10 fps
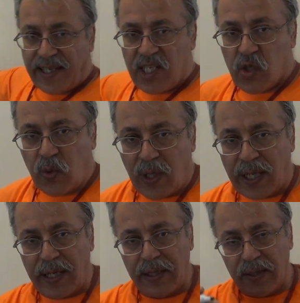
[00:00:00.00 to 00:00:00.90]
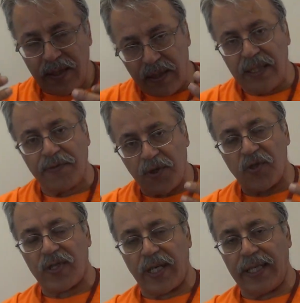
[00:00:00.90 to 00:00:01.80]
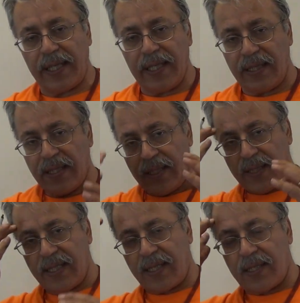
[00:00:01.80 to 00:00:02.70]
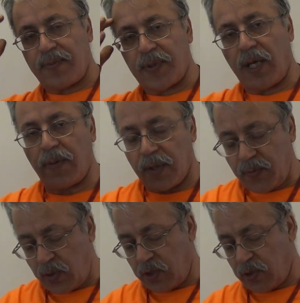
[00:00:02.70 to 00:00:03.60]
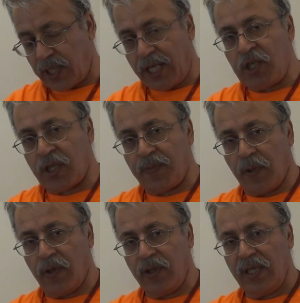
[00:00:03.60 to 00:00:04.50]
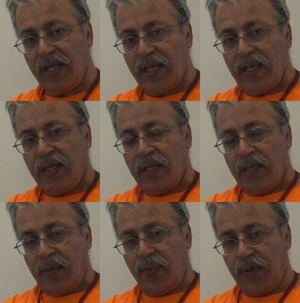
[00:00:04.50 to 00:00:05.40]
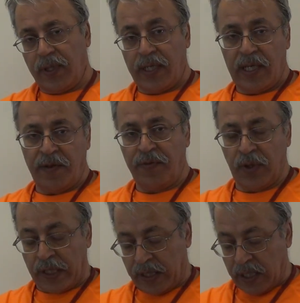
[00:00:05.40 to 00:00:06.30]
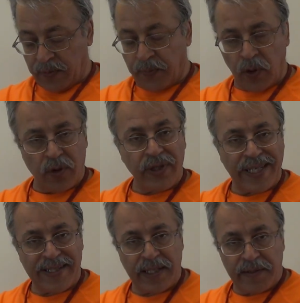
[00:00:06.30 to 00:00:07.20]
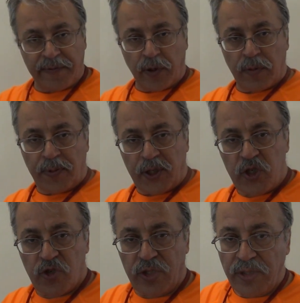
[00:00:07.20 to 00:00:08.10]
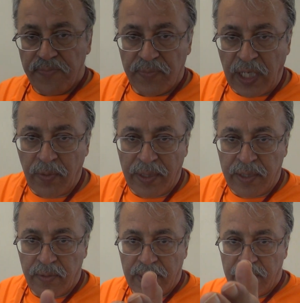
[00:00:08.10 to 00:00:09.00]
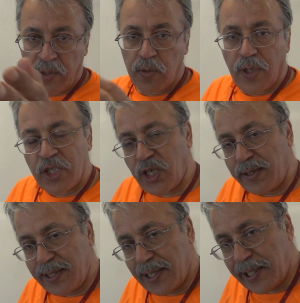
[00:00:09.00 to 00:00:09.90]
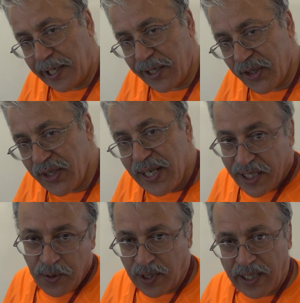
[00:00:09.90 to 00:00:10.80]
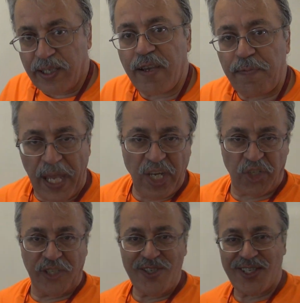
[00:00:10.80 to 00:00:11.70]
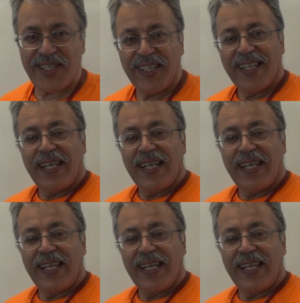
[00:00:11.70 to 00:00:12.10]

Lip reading: this one, if you study it, there is problem with your logic board. If you are not born as a deformed person, I wonder whether you watch until here, you will not have patience.